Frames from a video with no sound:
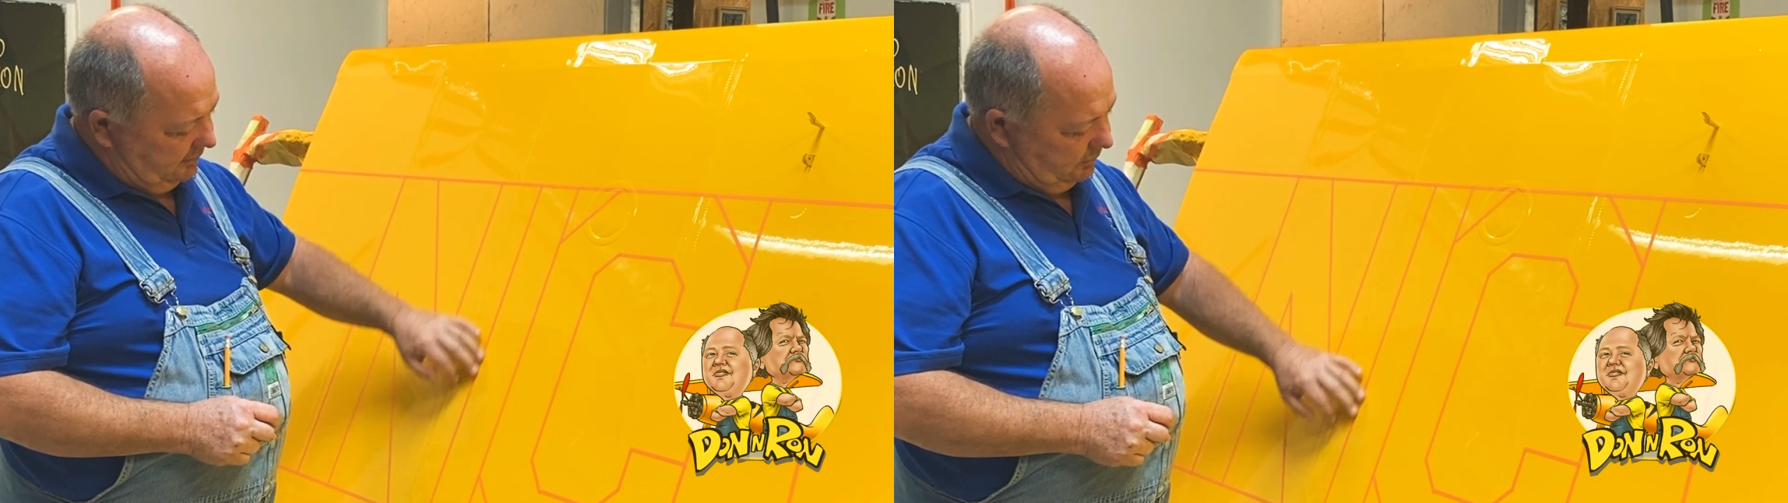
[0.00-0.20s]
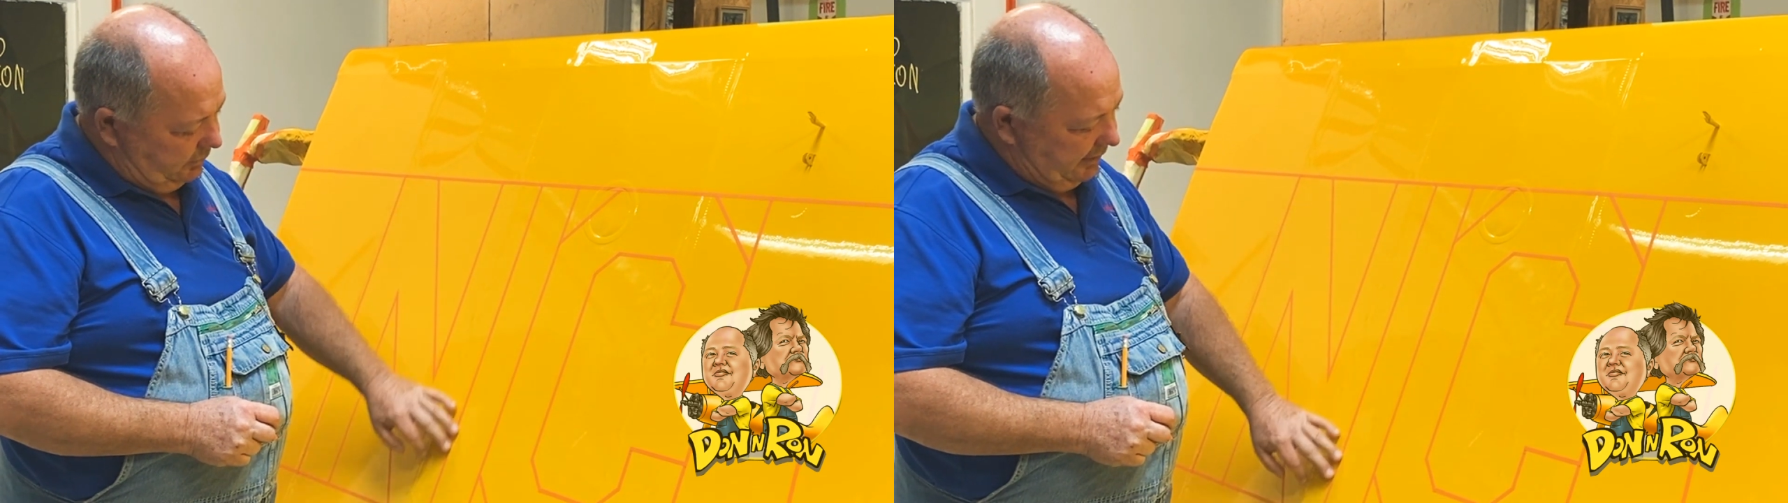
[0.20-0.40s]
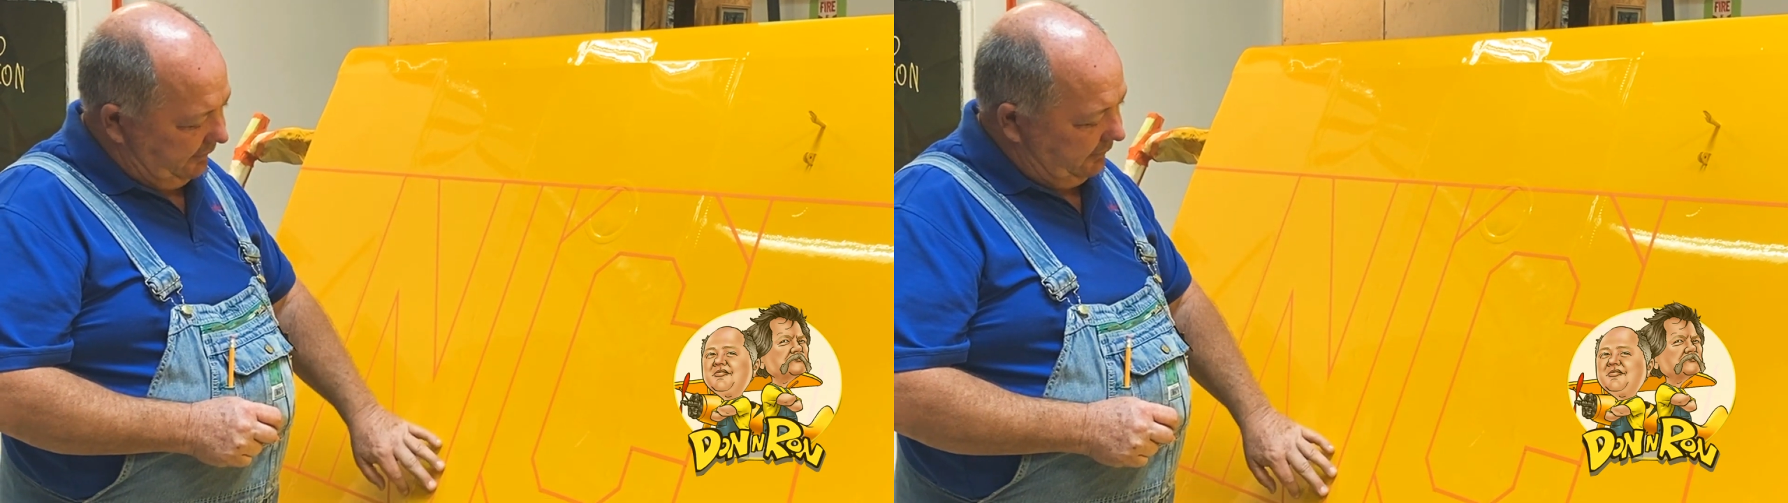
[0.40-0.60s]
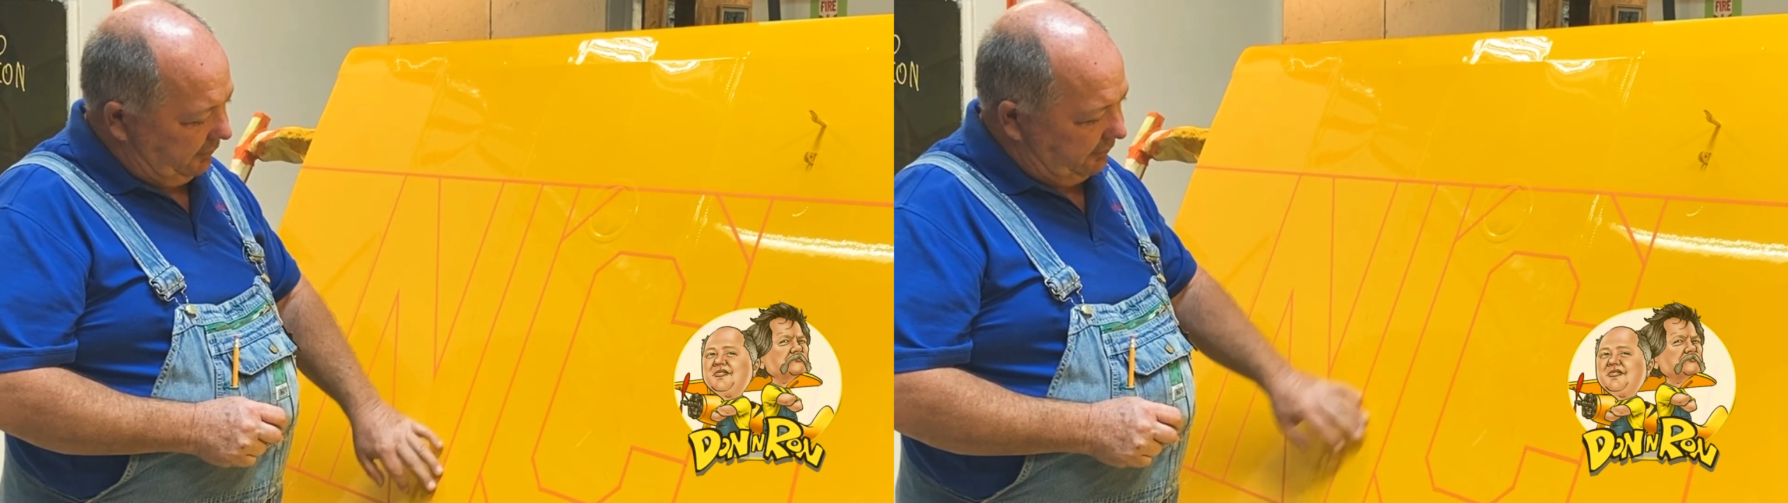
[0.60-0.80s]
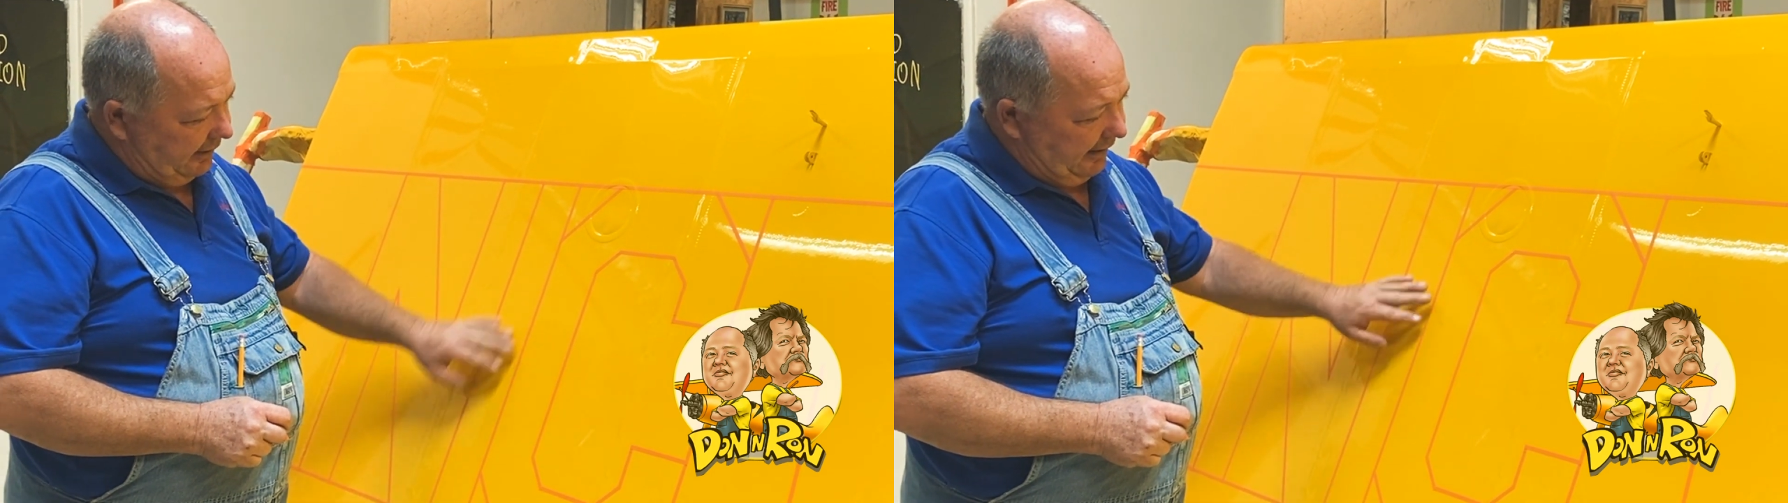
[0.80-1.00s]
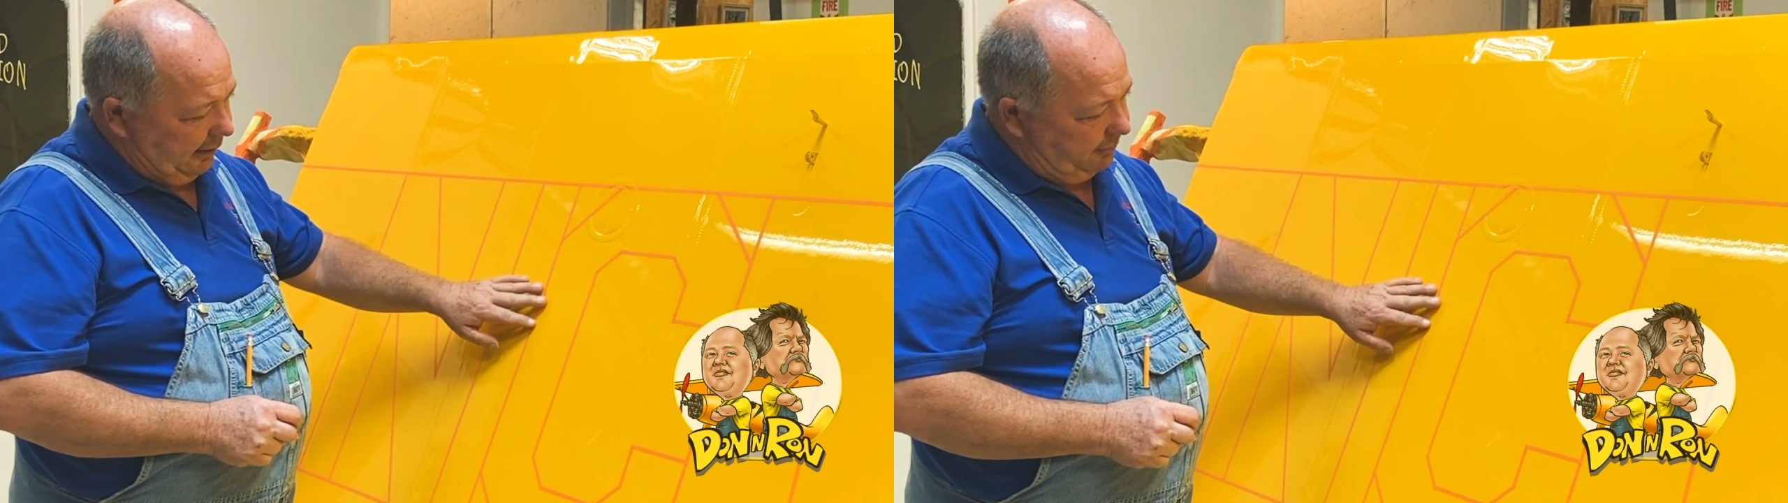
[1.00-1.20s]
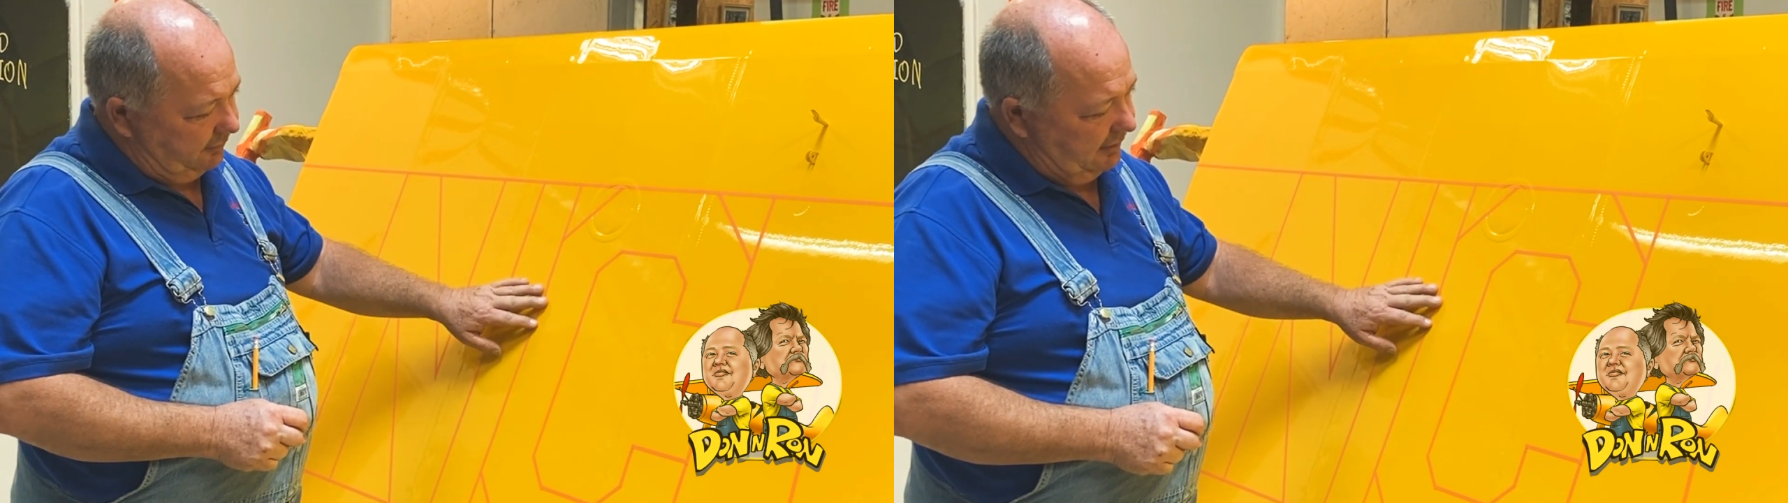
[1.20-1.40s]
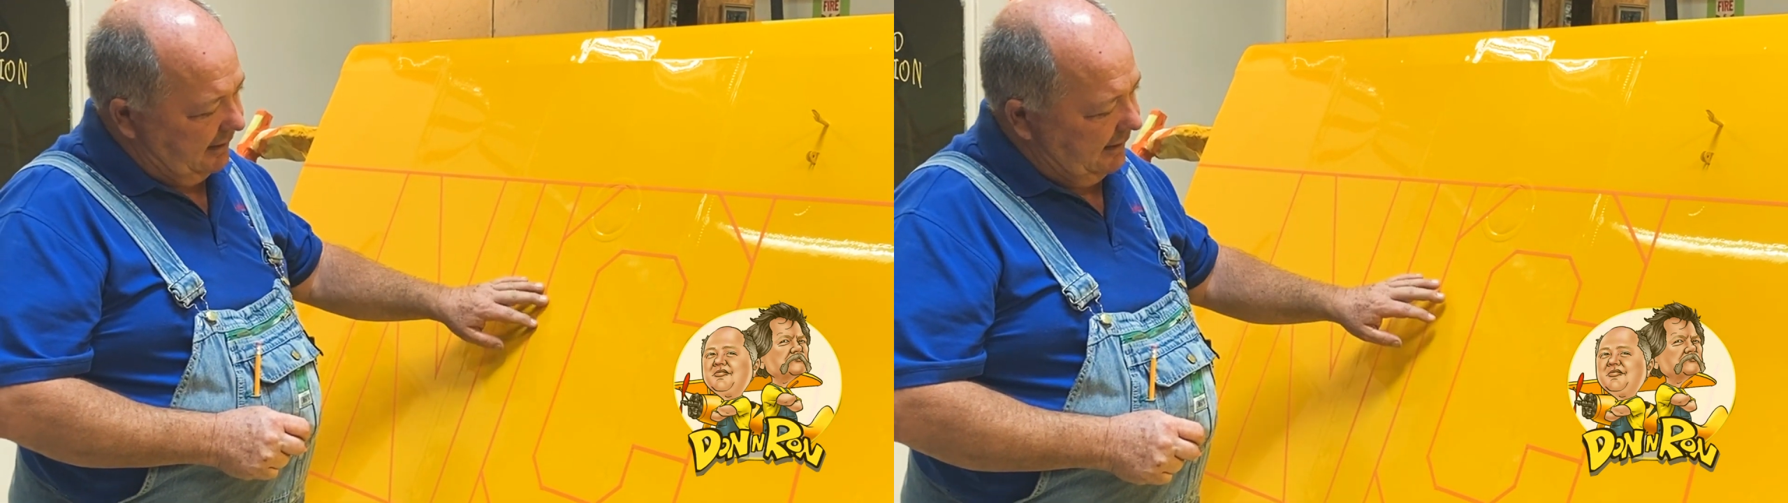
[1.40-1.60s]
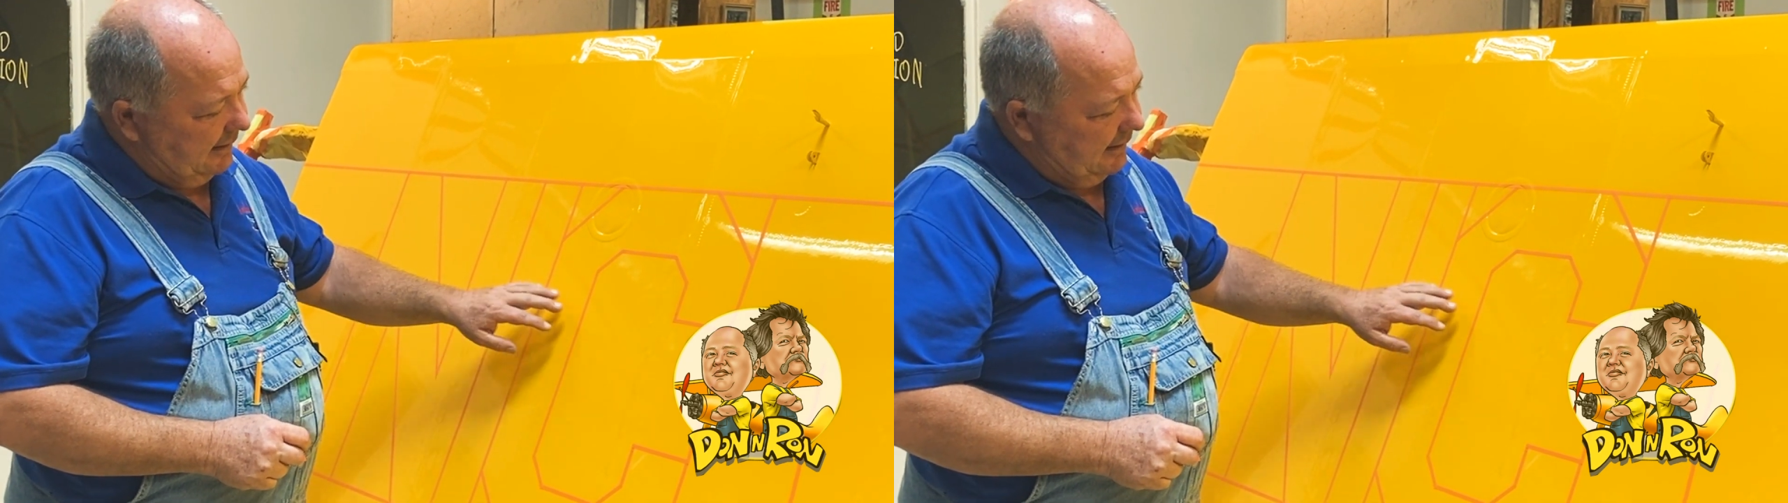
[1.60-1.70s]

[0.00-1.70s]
with your tapes.